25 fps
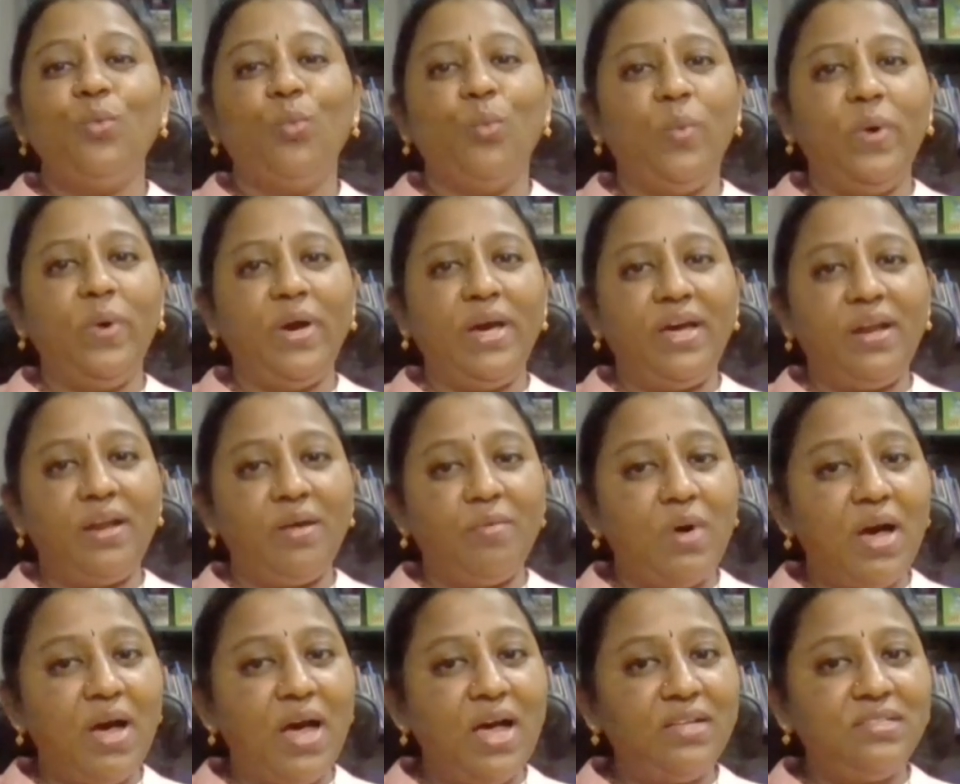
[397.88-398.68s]
wear
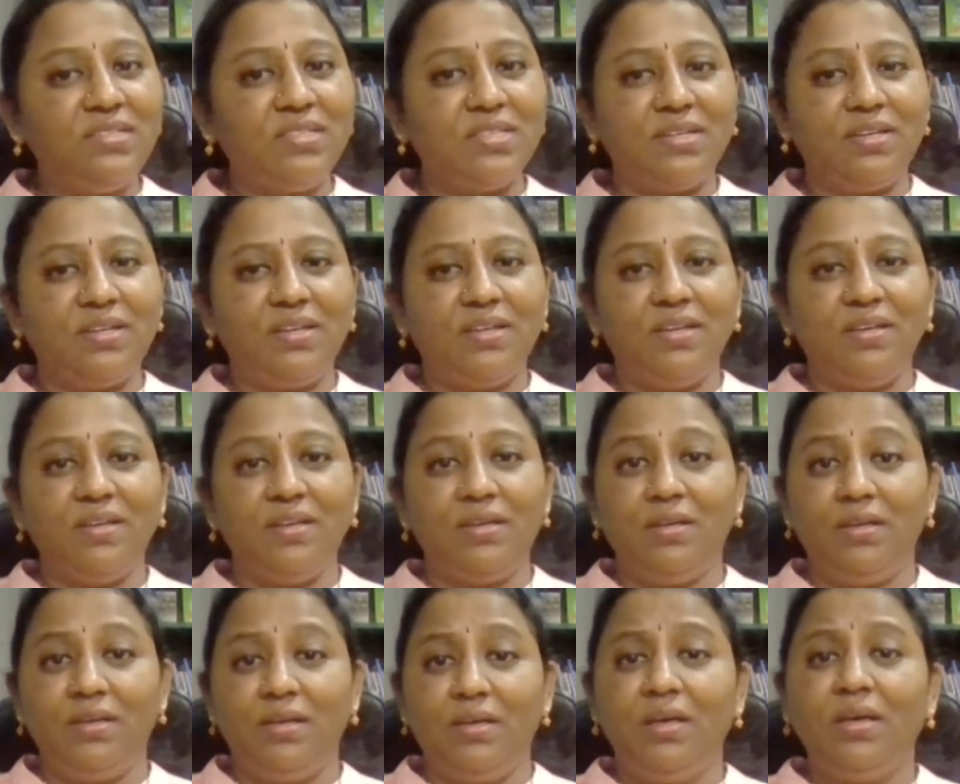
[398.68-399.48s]
a mask
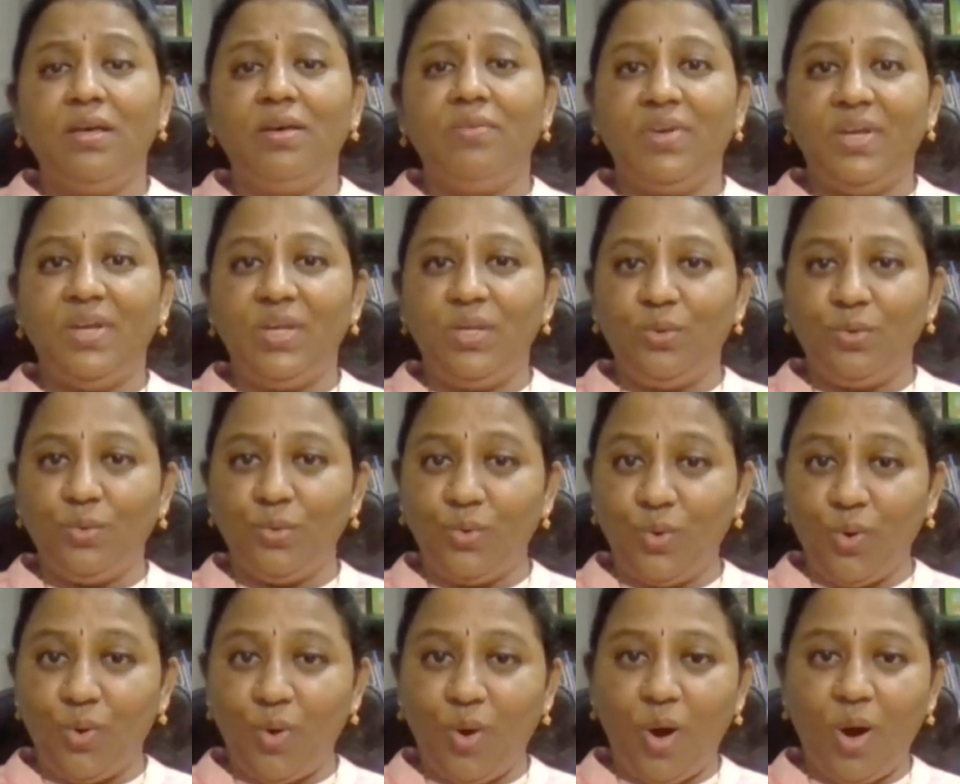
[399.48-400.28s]
when you
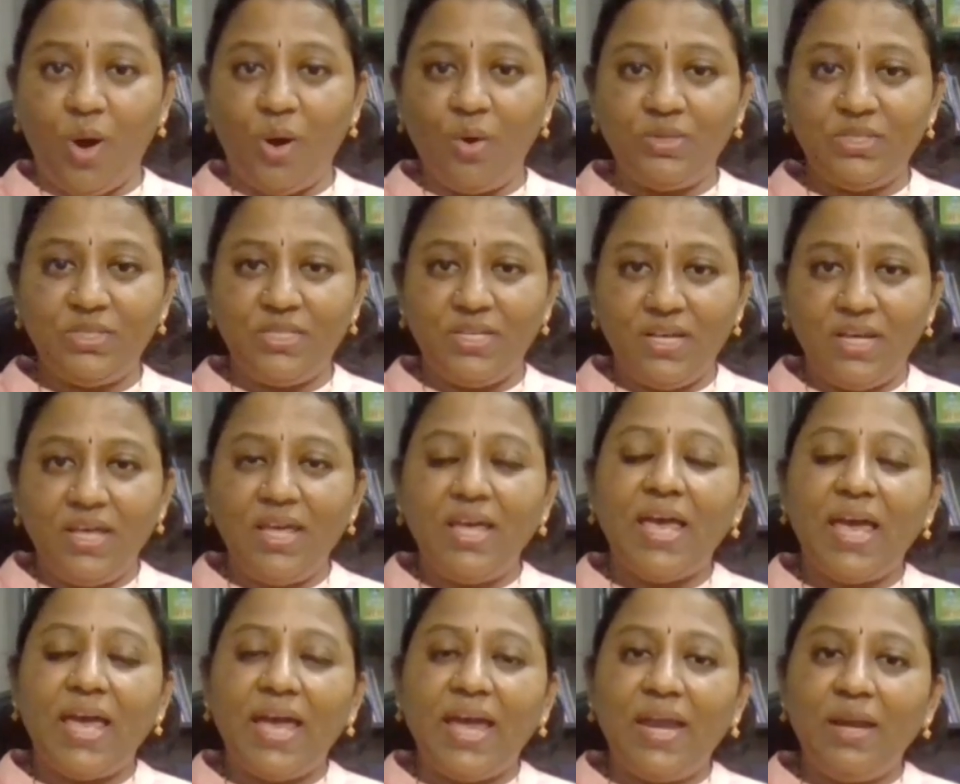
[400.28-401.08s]
go out,
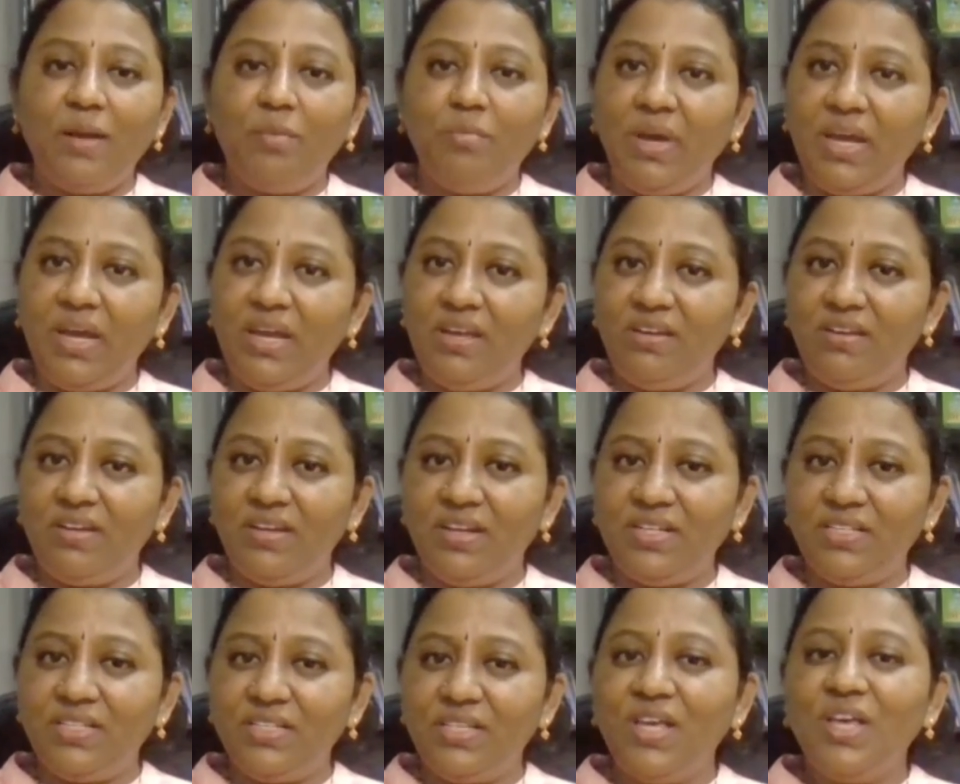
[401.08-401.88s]
and
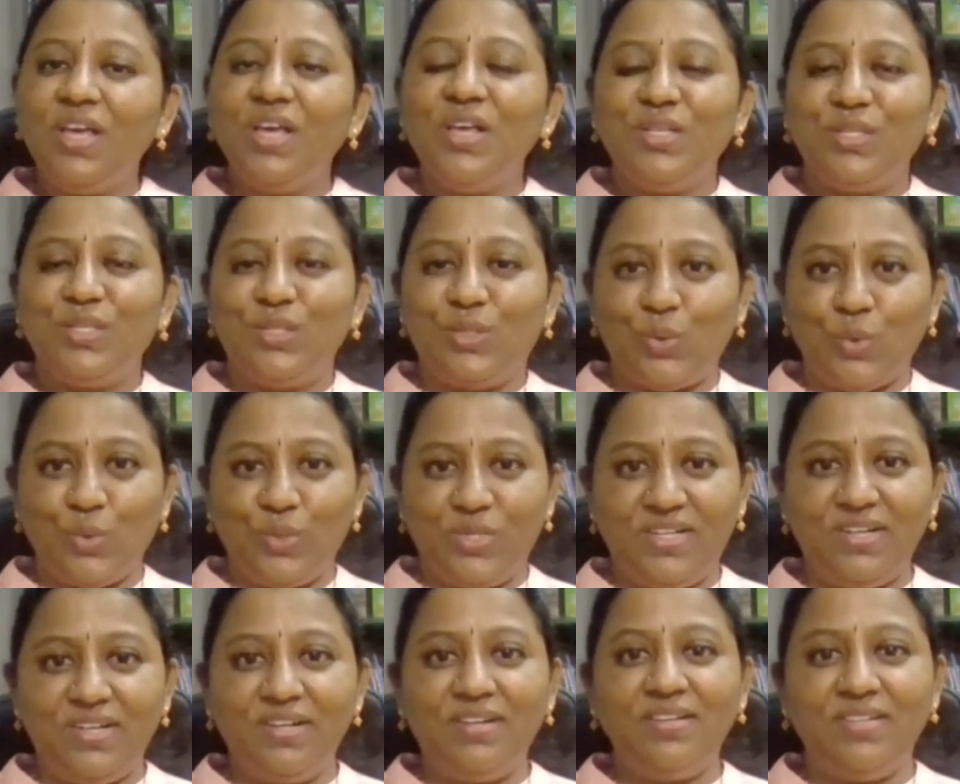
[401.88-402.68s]
maintain
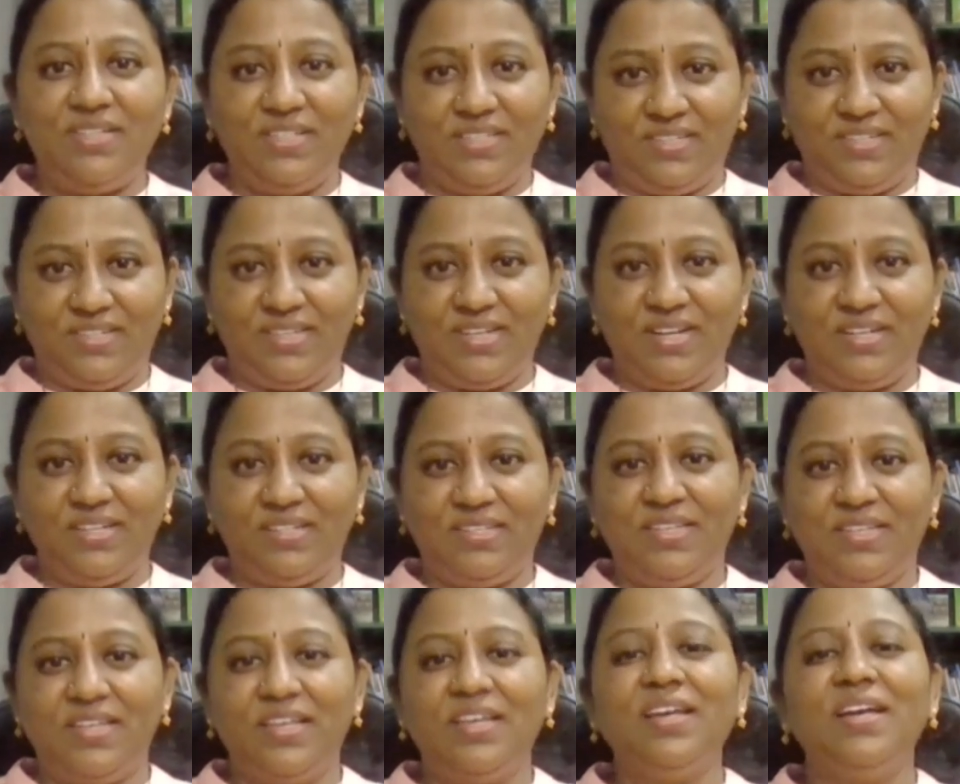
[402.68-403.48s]
social
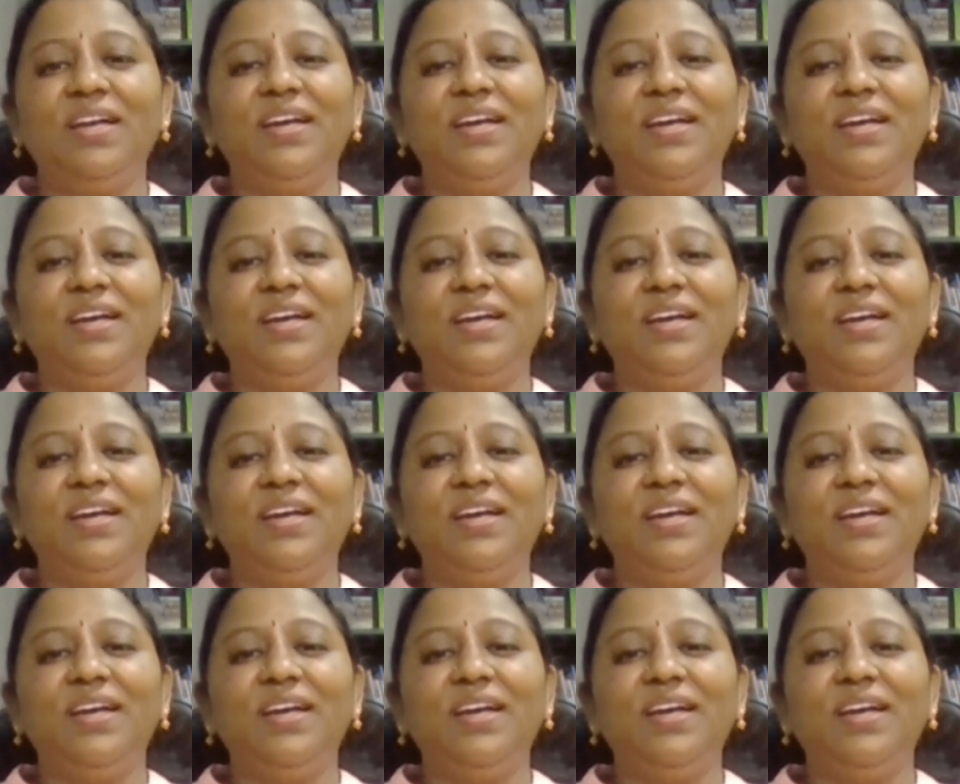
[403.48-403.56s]
distance.